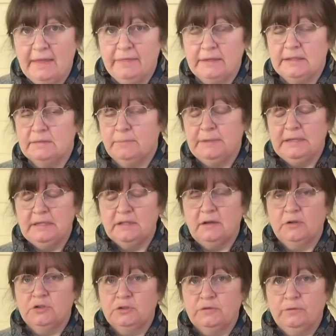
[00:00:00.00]
and these beads
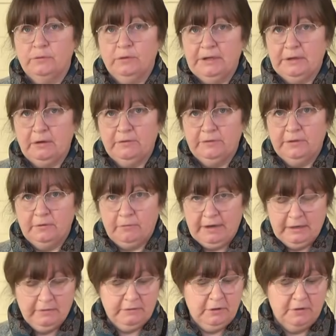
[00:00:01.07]
are just falling off at the
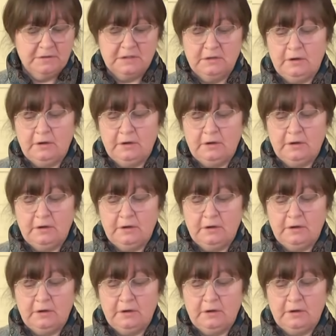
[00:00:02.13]
rate of knots.